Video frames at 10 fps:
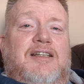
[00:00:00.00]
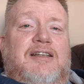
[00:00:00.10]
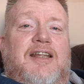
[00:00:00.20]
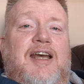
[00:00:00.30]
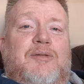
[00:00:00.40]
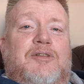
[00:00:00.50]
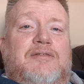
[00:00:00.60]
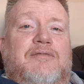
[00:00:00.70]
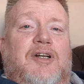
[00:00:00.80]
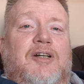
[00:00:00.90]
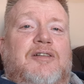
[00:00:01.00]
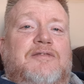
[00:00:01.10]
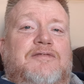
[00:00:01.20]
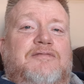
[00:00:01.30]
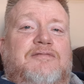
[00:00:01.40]
and that would
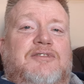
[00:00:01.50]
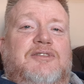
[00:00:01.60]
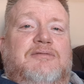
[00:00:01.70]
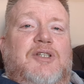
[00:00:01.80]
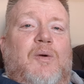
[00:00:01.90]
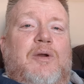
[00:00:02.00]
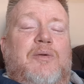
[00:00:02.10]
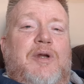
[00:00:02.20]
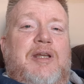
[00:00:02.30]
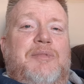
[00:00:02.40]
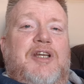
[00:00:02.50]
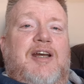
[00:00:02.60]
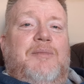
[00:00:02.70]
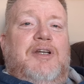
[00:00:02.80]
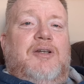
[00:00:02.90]
involve going way
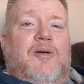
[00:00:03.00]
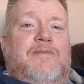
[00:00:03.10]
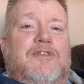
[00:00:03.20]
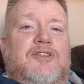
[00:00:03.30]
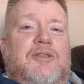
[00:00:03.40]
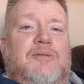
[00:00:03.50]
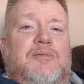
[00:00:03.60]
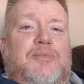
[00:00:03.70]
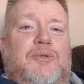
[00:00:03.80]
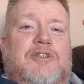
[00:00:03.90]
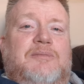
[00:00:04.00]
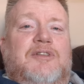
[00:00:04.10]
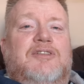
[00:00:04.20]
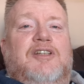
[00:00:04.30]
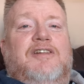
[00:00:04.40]
beyond my comfort zone and pushing
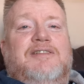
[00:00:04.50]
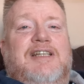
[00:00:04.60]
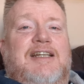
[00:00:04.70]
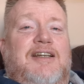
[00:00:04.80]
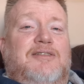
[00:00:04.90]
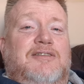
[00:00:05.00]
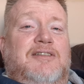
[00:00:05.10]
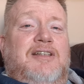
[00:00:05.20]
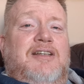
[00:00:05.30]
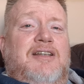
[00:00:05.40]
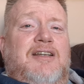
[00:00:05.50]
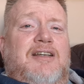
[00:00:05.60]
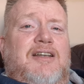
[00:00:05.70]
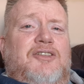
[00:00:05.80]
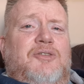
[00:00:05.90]
myself to get out and,
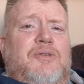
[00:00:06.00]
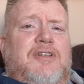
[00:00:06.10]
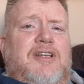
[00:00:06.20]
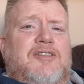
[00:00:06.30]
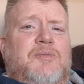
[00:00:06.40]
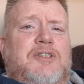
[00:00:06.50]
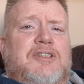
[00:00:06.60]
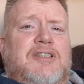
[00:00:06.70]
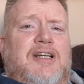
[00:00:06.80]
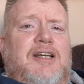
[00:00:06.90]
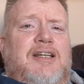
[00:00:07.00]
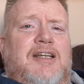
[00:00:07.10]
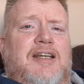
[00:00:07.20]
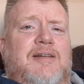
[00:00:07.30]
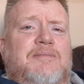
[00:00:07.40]
and do things, which I
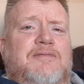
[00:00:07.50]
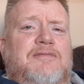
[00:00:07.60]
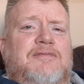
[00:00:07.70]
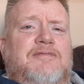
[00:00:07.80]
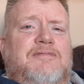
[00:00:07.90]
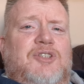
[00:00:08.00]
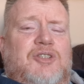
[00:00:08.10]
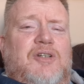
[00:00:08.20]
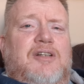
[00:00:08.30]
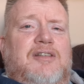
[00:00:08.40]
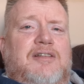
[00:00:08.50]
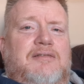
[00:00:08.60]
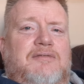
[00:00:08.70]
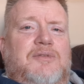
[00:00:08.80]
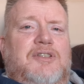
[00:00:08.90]
am
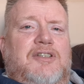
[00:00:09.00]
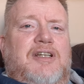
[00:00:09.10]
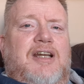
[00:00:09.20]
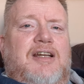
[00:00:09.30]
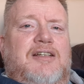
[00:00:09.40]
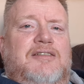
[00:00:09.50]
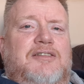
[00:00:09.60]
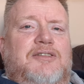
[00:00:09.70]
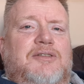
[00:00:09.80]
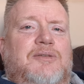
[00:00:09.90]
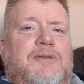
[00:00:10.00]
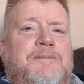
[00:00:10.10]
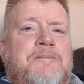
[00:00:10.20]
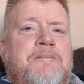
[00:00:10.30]
struggling really hard to do.